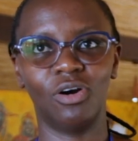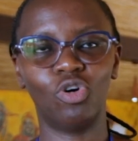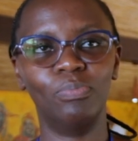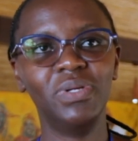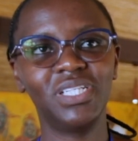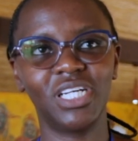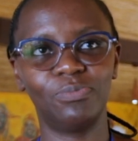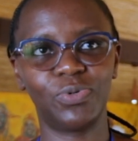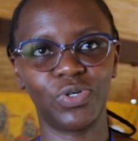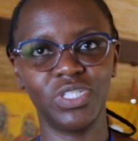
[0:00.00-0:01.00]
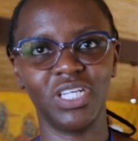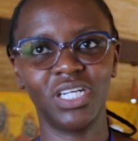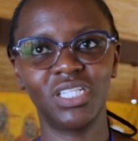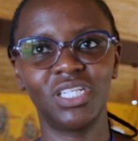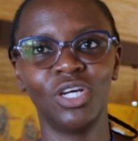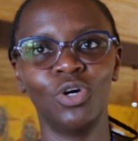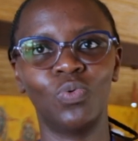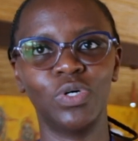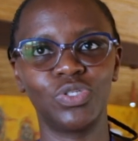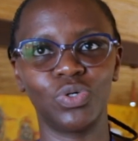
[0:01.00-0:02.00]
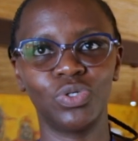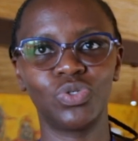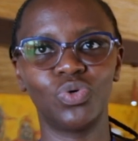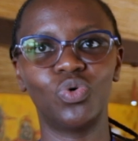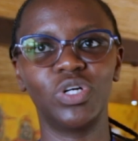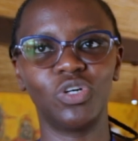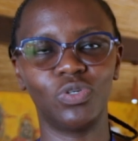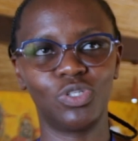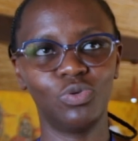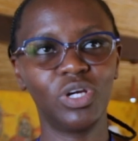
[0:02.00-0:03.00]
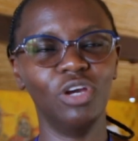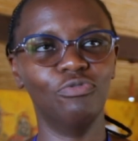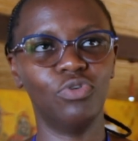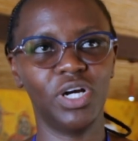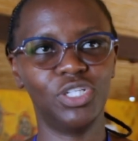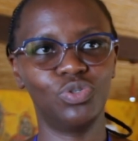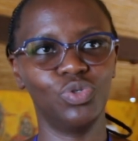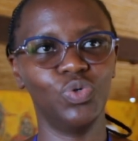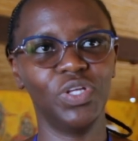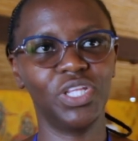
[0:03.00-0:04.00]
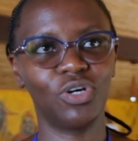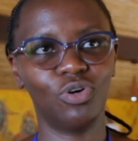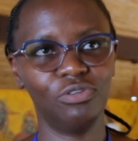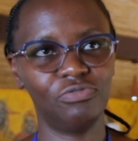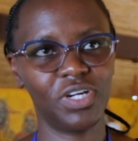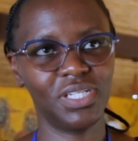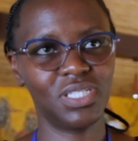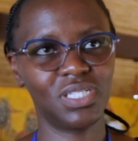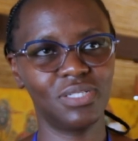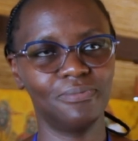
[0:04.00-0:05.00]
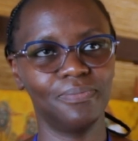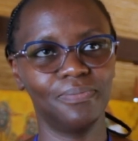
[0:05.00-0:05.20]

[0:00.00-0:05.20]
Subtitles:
completed project was also what I was looking forward to doing the conference.